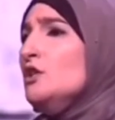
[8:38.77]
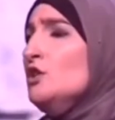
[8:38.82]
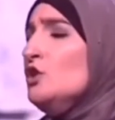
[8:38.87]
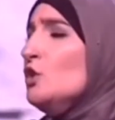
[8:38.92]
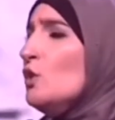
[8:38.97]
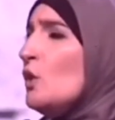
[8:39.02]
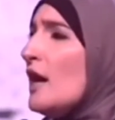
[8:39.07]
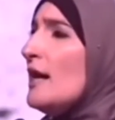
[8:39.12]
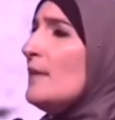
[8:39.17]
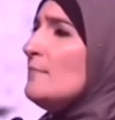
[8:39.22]

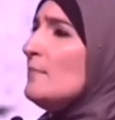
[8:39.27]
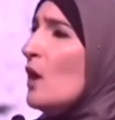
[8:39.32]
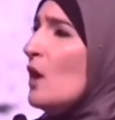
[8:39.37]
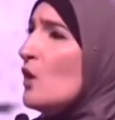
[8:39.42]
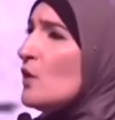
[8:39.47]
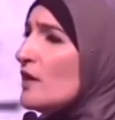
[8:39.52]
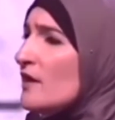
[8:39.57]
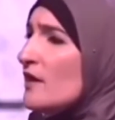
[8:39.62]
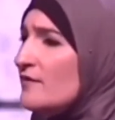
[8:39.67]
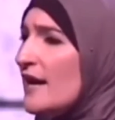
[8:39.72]
You are
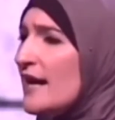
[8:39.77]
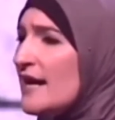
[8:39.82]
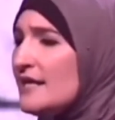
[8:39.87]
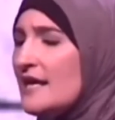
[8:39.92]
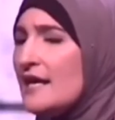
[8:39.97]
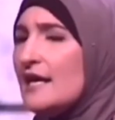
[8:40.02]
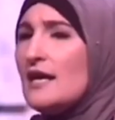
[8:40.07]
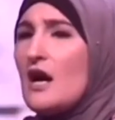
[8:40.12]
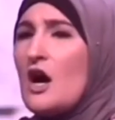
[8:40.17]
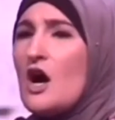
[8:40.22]

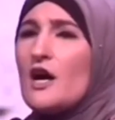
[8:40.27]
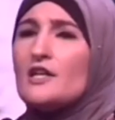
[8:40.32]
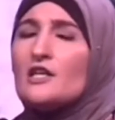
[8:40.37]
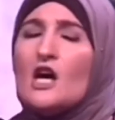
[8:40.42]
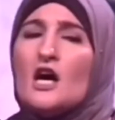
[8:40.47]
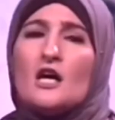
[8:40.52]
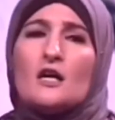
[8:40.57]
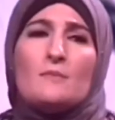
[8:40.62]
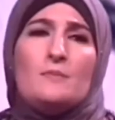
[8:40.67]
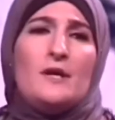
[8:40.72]
motivating our
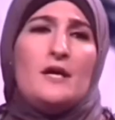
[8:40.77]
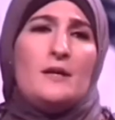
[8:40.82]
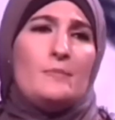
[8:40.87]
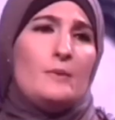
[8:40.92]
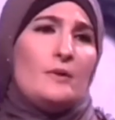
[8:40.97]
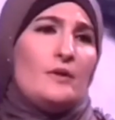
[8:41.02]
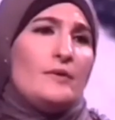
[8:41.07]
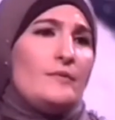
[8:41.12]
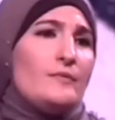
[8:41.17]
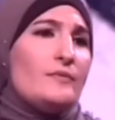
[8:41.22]
young
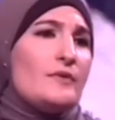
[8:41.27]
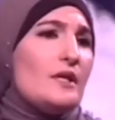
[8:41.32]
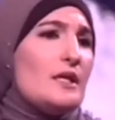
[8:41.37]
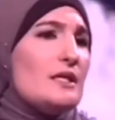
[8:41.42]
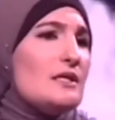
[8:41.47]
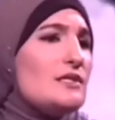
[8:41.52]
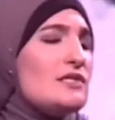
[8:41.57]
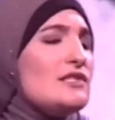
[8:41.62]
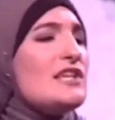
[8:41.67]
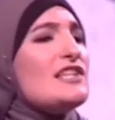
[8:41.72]
people.
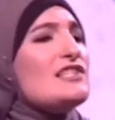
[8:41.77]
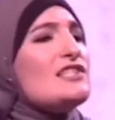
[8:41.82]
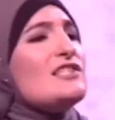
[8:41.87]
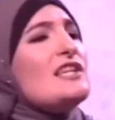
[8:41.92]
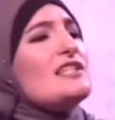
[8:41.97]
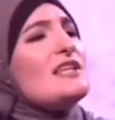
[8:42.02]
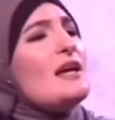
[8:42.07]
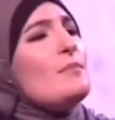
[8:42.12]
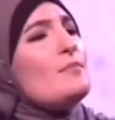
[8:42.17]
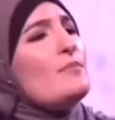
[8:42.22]

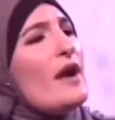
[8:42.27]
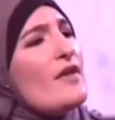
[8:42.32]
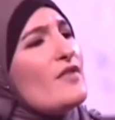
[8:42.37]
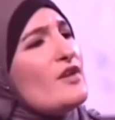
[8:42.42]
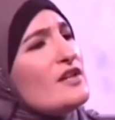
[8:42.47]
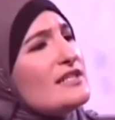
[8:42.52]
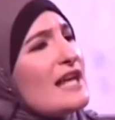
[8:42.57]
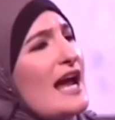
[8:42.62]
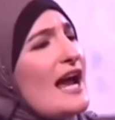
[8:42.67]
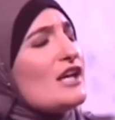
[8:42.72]
Sisters and
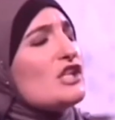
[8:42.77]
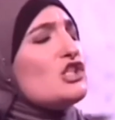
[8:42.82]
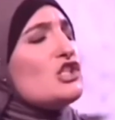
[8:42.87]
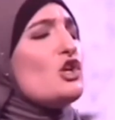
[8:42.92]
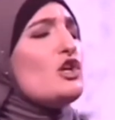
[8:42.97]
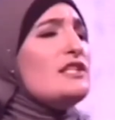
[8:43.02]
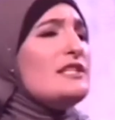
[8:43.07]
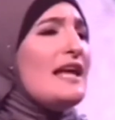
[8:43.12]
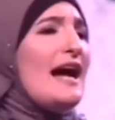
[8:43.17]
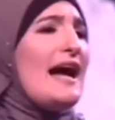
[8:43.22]
brothers, I
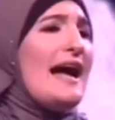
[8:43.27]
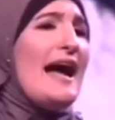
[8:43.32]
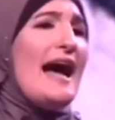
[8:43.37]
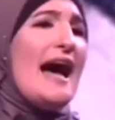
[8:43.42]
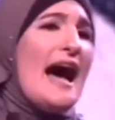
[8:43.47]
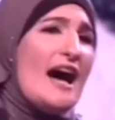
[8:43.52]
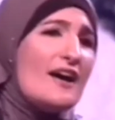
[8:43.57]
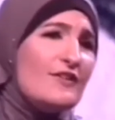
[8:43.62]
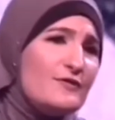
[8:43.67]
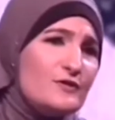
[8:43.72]
should not
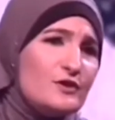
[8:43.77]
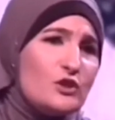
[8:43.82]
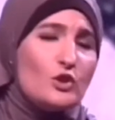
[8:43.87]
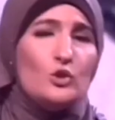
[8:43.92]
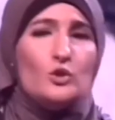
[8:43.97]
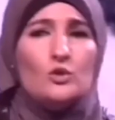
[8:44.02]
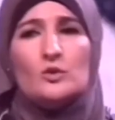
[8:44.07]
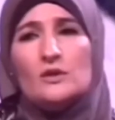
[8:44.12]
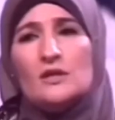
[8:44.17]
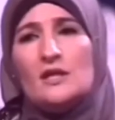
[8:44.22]
have
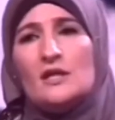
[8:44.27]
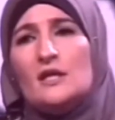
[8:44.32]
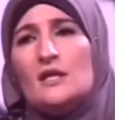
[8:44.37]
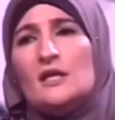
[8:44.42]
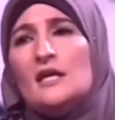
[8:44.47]
to